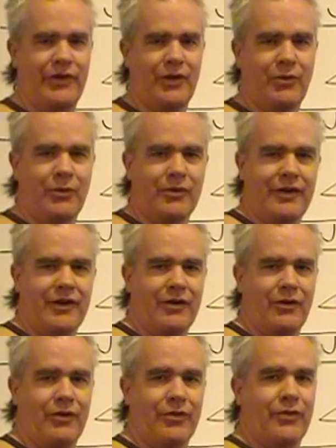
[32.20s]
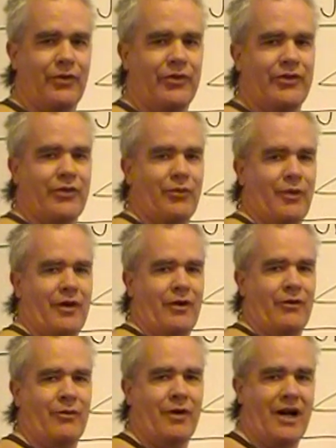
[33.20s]
equaling a third
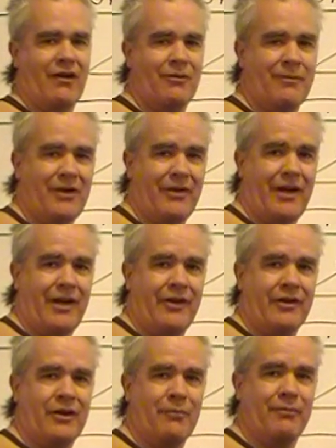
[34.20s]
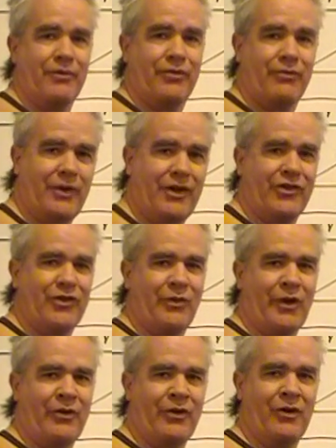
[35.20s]
square, how about adding up three
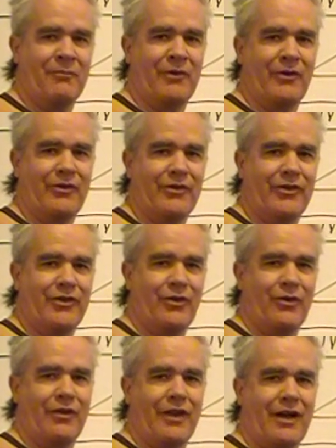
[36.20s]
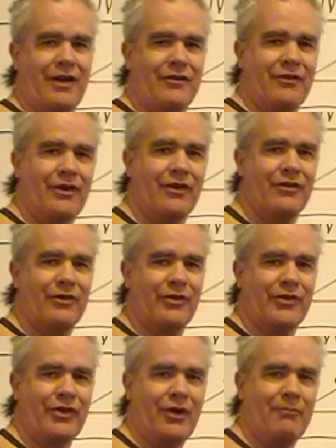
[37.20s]
squared numbers so that their
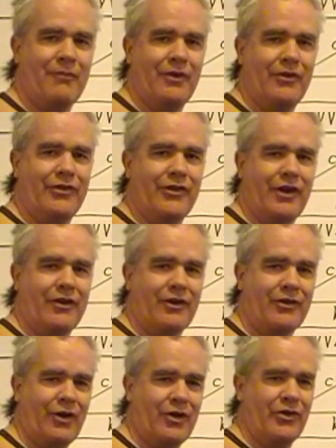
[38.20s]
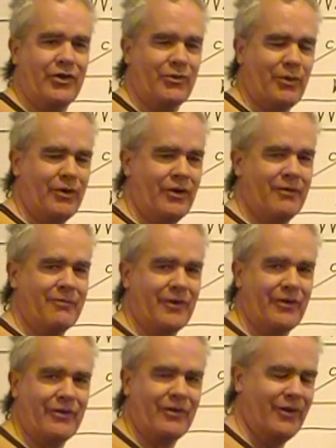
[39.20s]
sum is yet another square
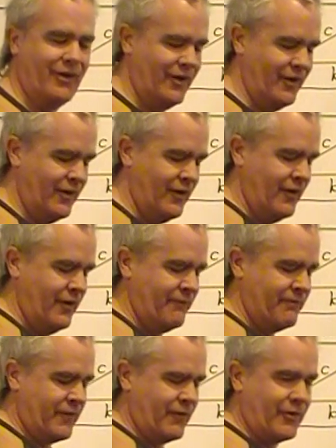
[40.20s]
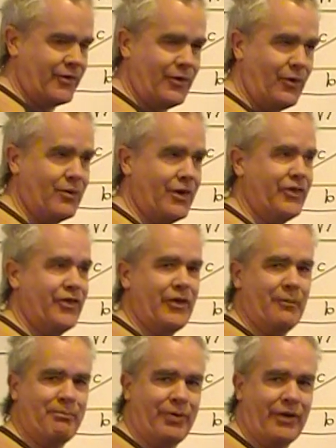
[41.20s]
number? So let's
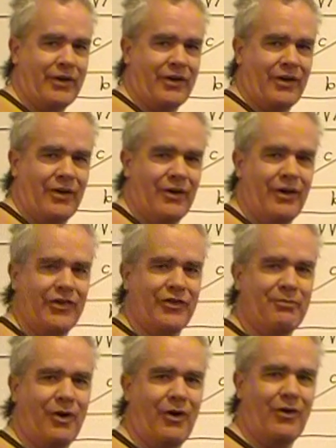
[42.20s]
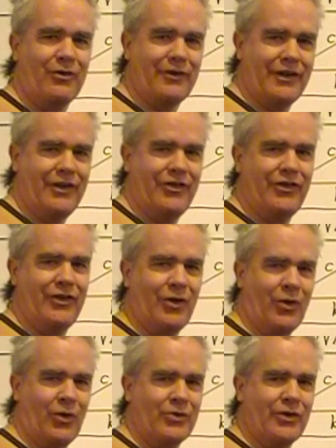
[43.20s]
uh, pick a small easy
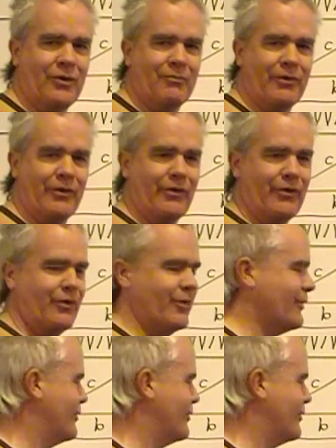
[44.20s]
whole number,